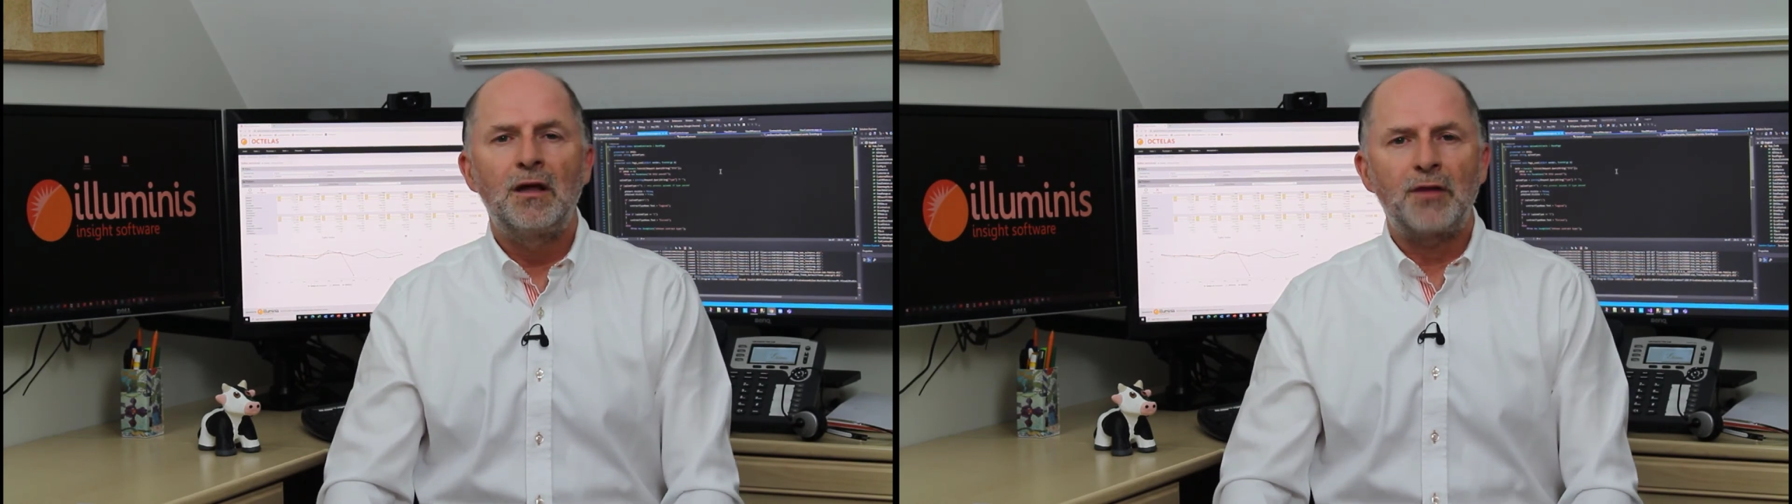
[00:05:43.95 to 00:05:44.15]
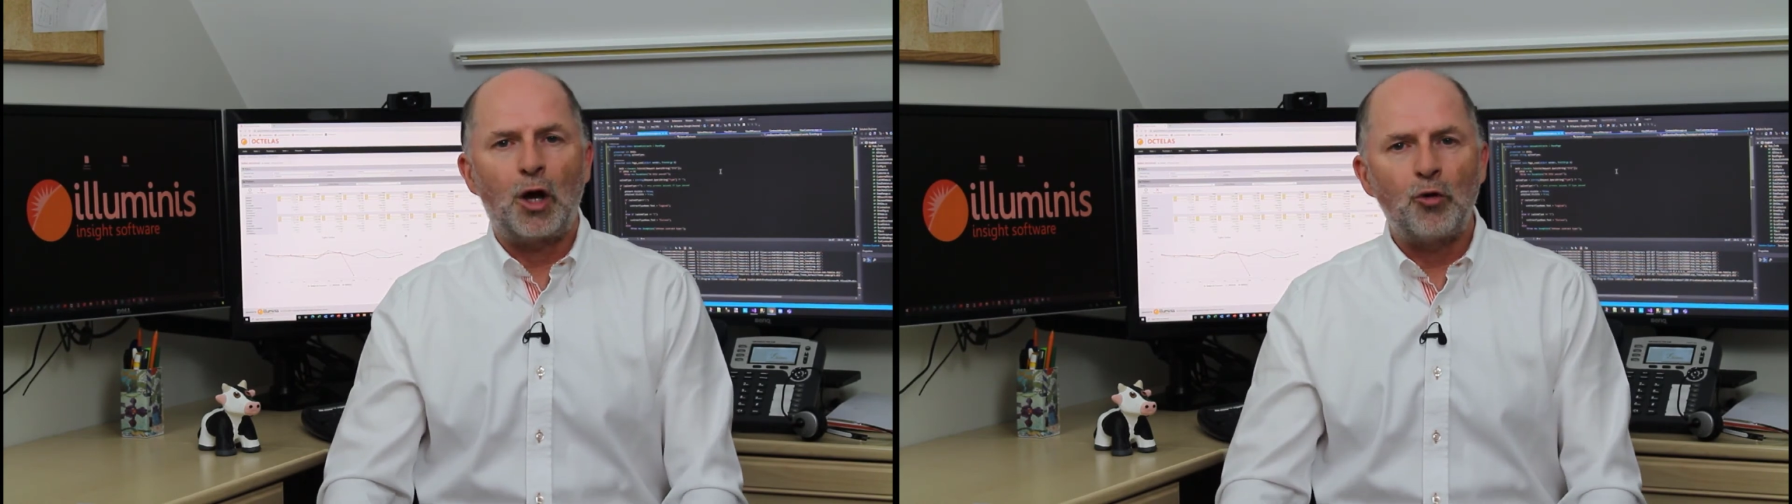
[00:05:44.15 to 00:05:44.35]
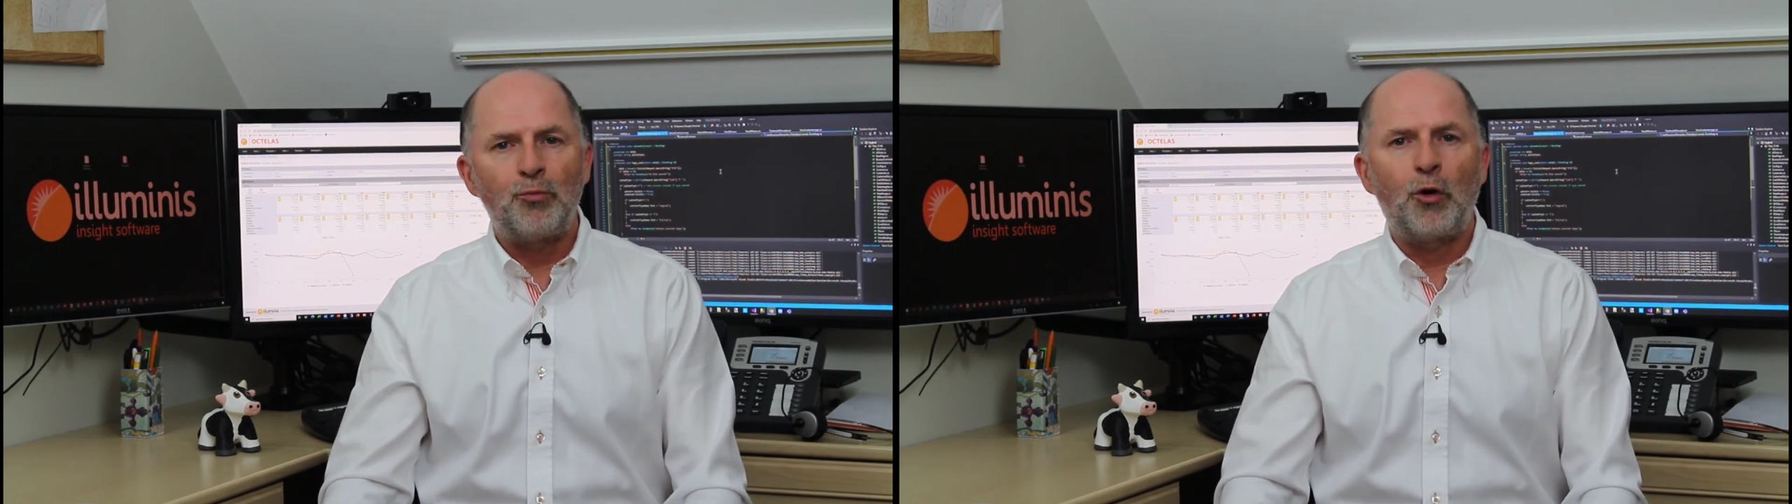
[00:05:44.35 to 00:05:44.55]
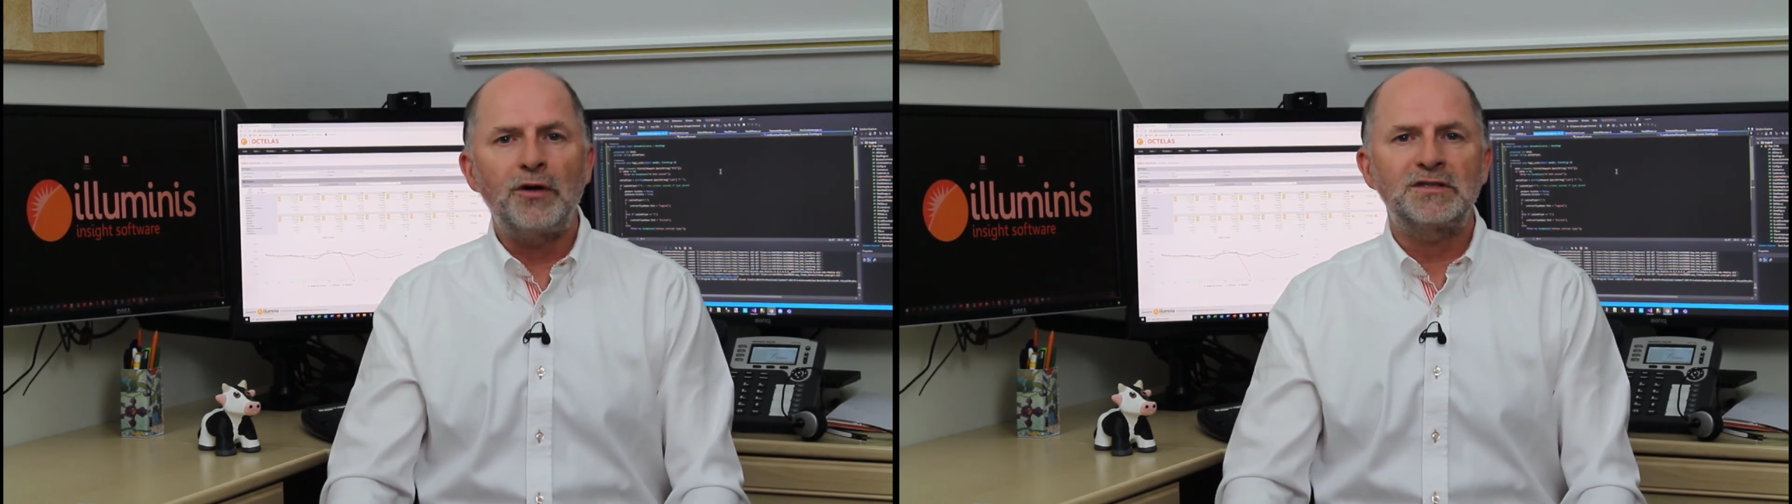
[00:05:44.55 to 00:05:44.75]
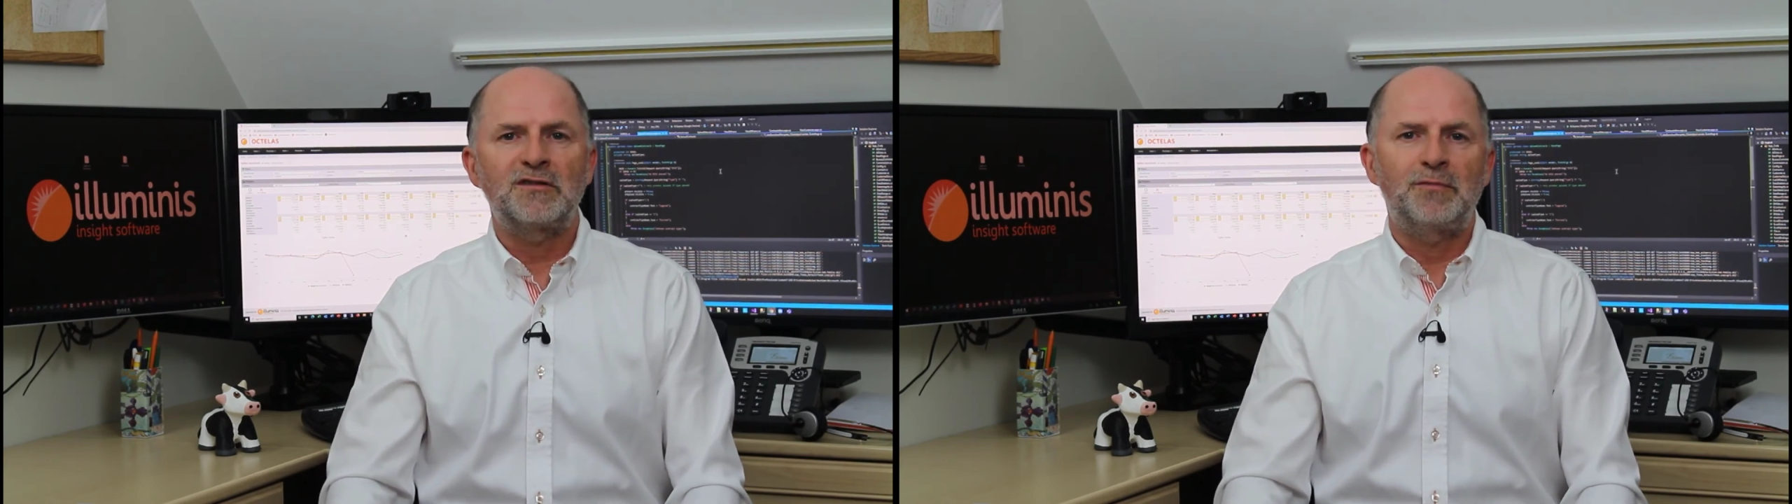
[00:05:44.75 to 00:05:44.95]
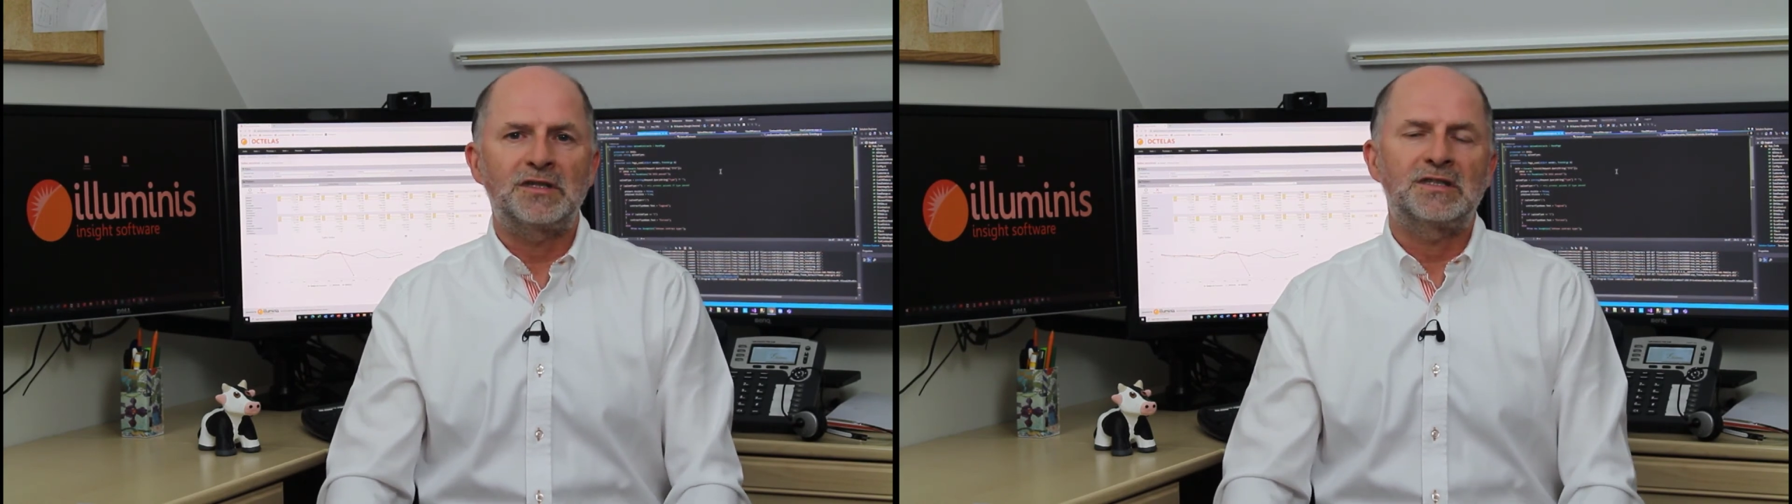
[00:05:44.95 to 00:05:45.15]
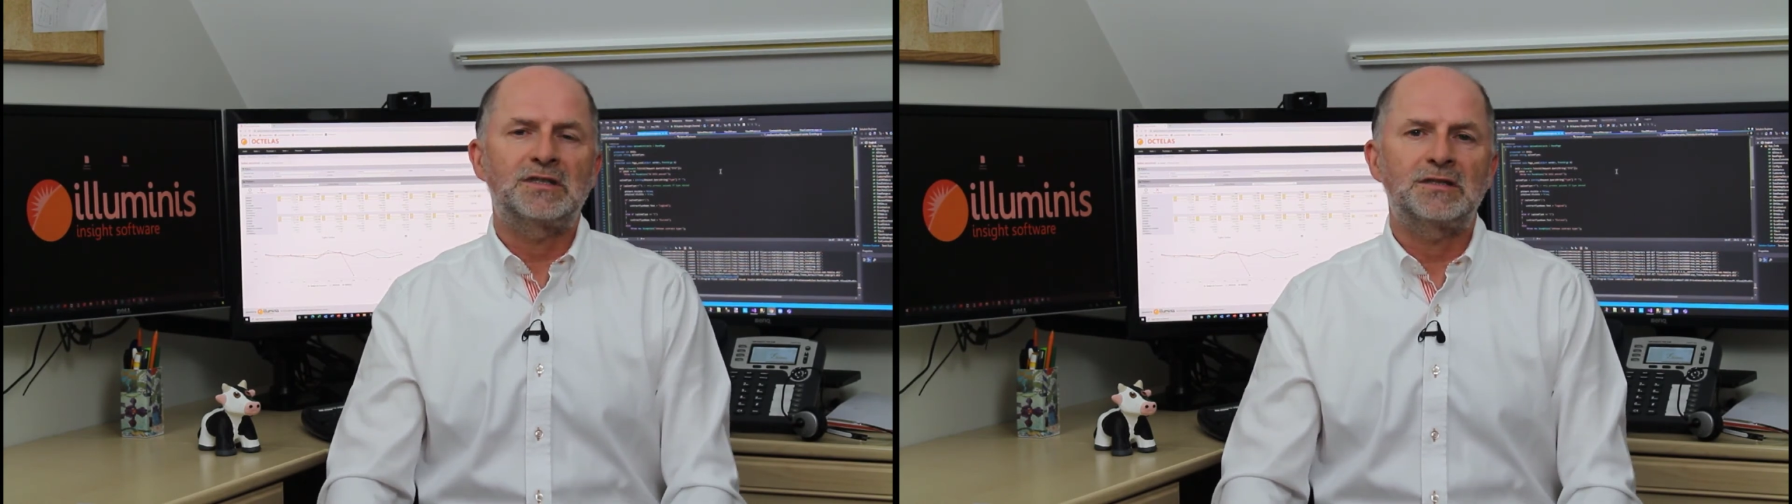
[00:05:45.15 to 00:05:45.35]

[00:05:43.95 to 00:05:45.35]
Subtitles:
The whole point of business